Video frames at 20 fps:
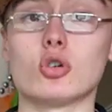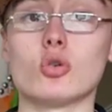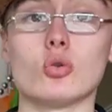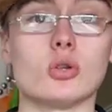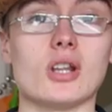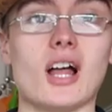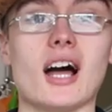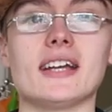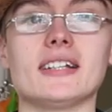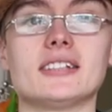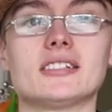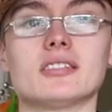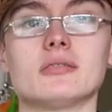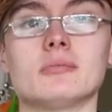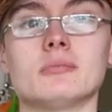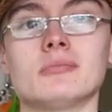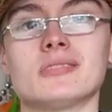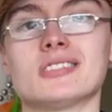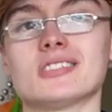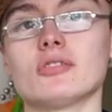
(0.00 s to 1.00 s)
cool
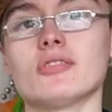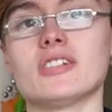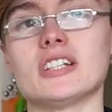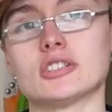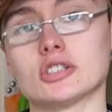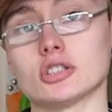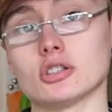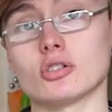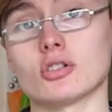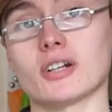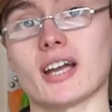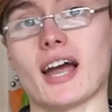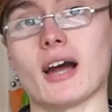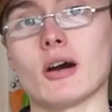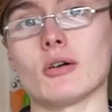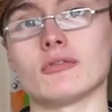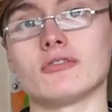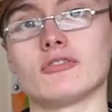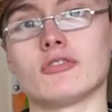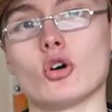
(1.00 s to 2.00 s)
items something to look
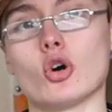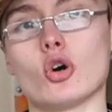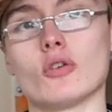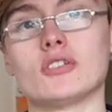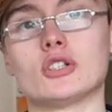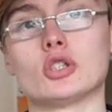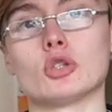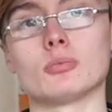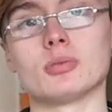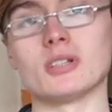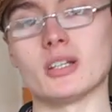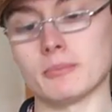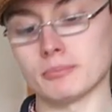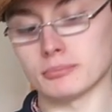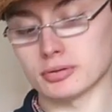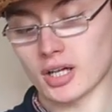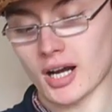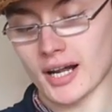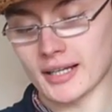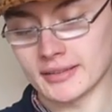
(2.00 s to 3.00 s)
out for the Dublin
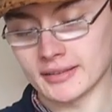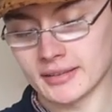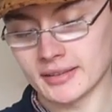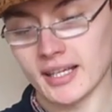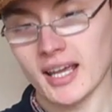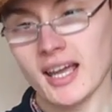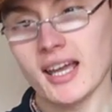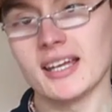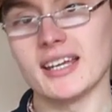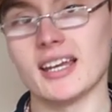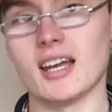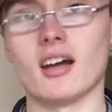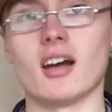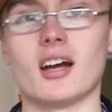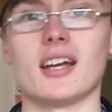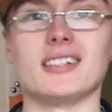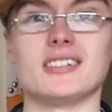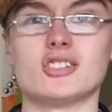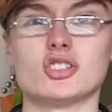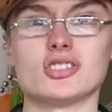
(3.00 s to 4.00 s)
brand
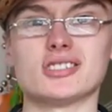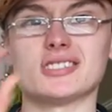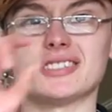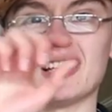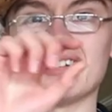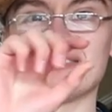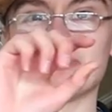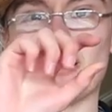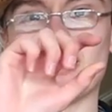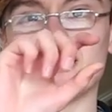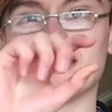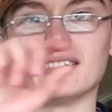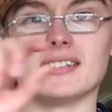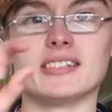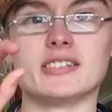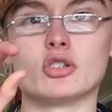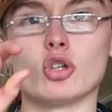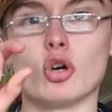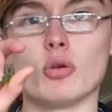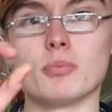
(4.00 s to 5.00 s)
uh, it just says
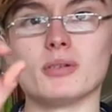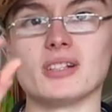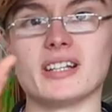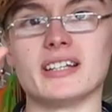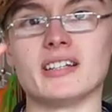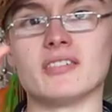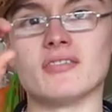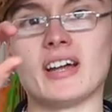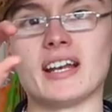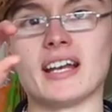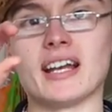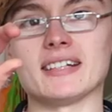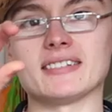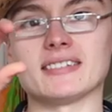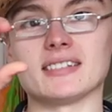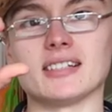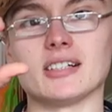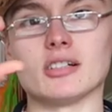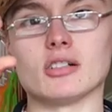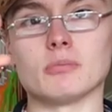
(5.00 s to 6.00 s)
basically Dublin and then it has
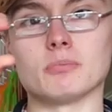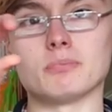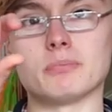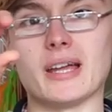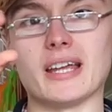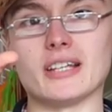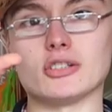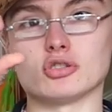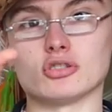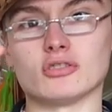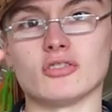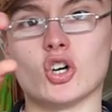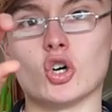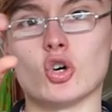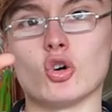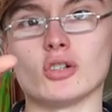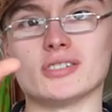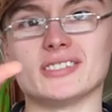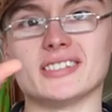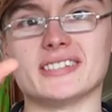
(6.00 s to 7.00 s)
a little picture of a
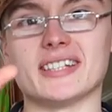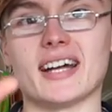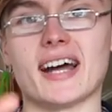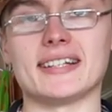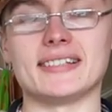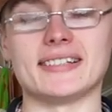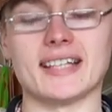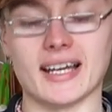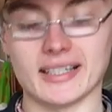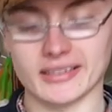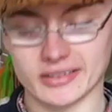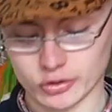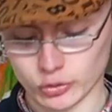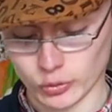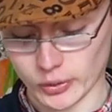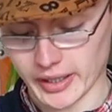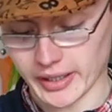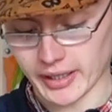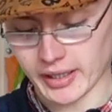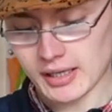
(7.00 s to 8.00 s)
horse's head next
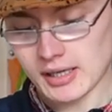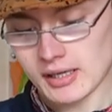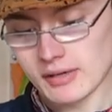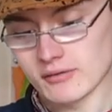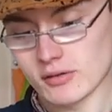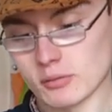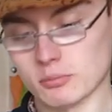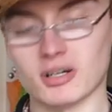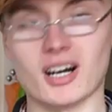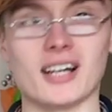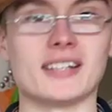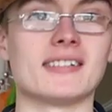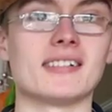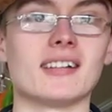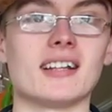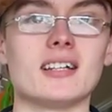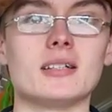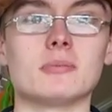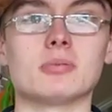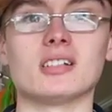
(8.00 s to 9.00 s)
to it the brand
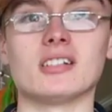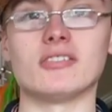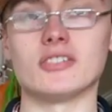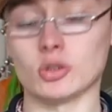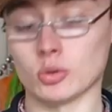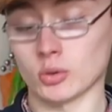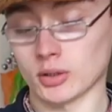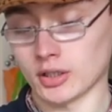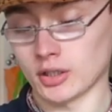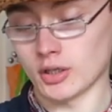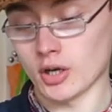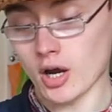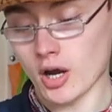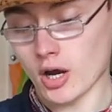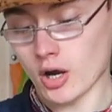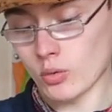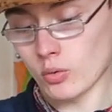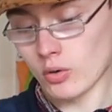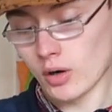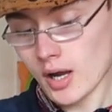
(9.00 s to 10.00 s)
label if you want to
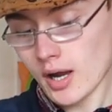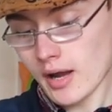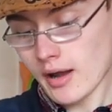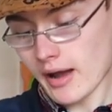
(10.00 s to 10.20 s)
know